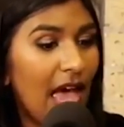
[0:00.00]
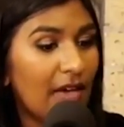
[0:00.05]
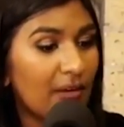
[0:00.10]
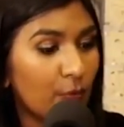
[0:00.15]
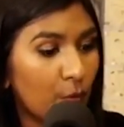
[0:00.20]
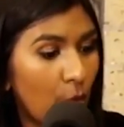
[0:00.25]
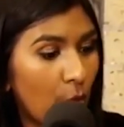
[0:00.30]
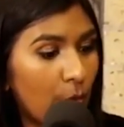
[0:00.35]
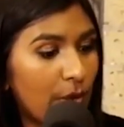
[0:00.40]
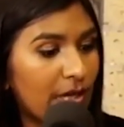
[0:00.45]

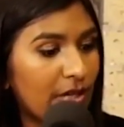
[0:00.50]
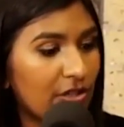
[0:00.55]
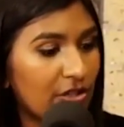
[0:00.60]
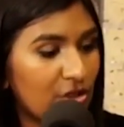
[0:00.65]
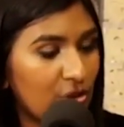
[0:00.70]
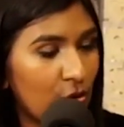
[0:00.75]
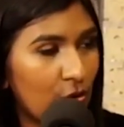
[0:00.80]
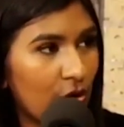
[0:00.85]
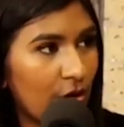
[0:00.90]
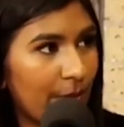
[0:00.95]
And what we're going
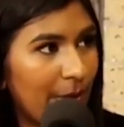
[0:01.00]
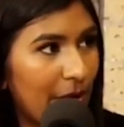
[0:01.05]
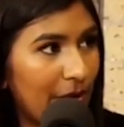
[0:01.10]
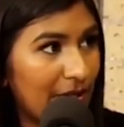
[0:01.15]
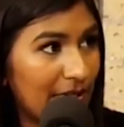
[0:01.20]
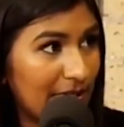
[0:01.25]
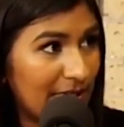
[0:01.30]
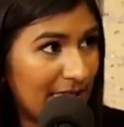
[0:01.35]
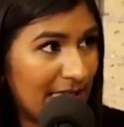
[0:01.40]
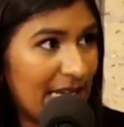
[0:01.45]
to talk
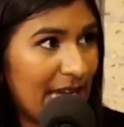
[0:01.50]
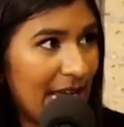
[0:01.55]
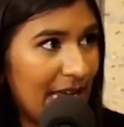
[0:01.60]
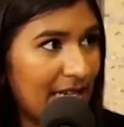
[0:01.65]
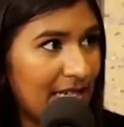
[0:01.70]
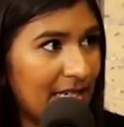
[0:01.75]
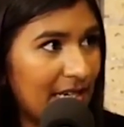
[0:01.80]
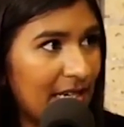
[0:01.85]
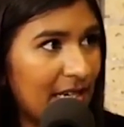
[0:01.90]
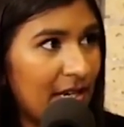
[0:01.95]
about
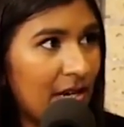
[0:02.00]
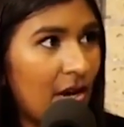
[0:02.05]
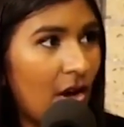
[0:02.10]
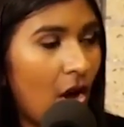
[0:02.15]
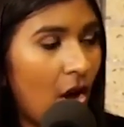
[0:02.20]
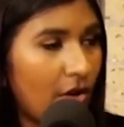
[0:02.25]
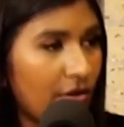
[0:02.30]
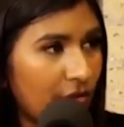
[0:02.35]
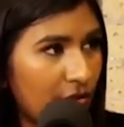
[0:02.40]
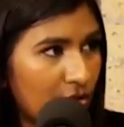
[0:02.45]
instead
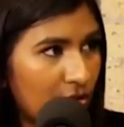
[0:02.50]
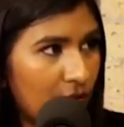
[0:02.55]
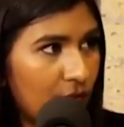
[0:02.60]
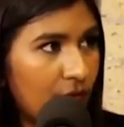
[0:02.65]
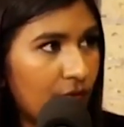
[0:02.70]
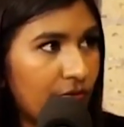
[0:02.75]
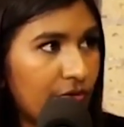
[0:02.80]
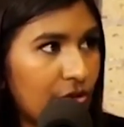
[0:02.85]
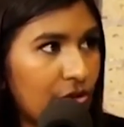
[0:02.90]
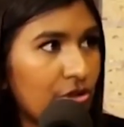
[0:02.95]
are those
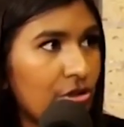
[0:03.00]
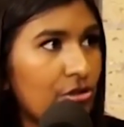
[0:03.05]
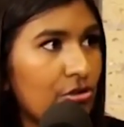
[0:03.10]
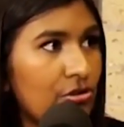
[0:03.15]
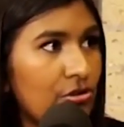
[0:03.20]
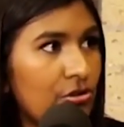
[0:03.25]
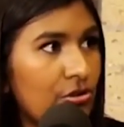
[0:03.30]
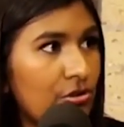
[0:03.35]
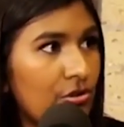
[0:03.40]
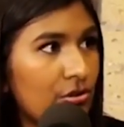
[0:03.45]

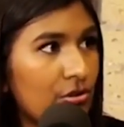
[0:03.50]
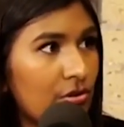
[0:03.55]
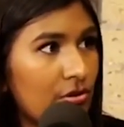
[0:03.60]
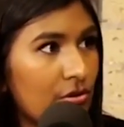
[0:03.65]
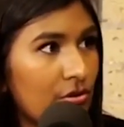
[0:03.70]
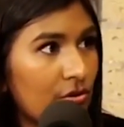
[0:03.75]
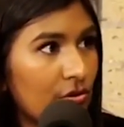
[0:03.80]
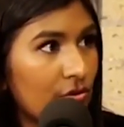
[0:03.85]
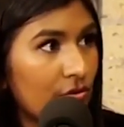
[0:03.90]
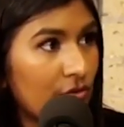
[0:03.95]
few
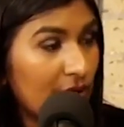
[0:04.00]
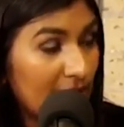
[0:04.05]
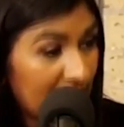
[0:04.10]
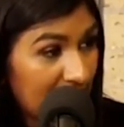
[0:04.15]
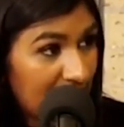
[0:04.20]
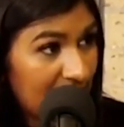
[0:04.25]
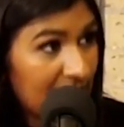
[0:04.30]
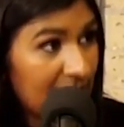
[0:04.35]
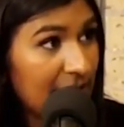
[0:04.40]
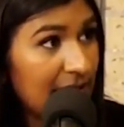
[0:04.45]

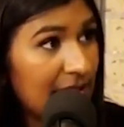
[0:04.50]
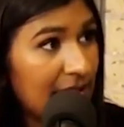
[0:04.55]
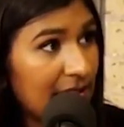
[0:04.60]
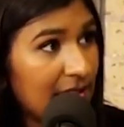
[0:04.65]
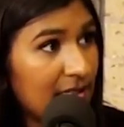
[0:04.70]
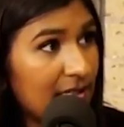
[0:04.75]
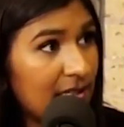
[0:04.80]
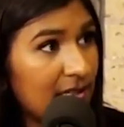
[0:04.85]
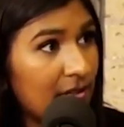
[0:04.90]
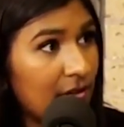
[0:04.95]

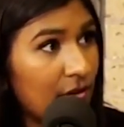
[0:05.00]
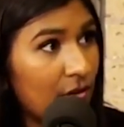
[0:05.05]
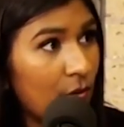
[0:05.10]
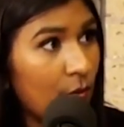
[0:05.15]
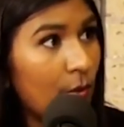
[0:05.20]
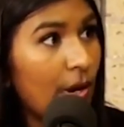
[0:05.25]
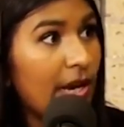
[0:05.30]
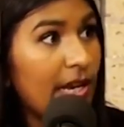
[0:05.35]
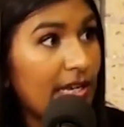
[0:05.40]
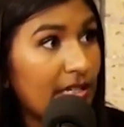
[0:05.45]
instances
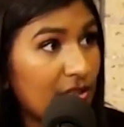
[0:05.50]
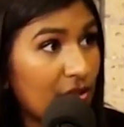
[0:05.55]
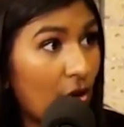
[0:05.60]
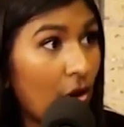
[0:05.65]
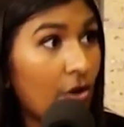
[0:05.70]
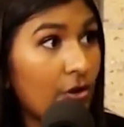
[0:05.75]
where it's